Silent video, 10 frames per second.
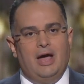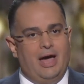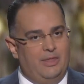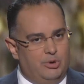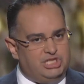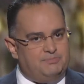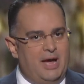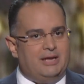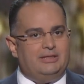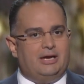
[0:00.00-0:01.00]
and the
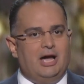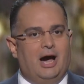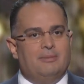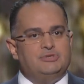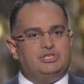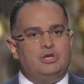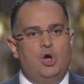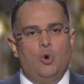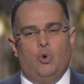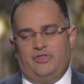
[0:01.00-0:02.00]
respect that comes
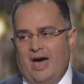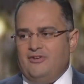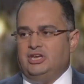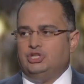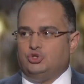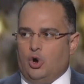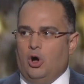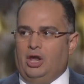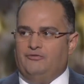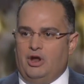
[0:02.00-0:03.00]
with having
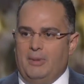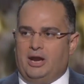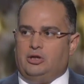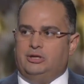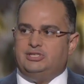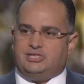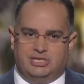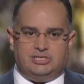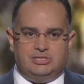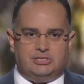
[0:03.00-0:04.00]
control of their medical
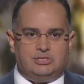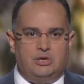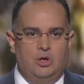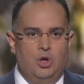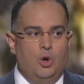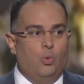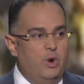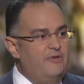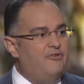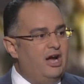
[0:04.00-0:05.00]
decisions.
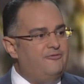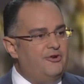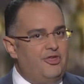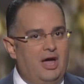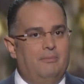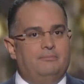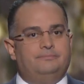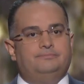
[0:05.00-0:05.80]
We fight for them.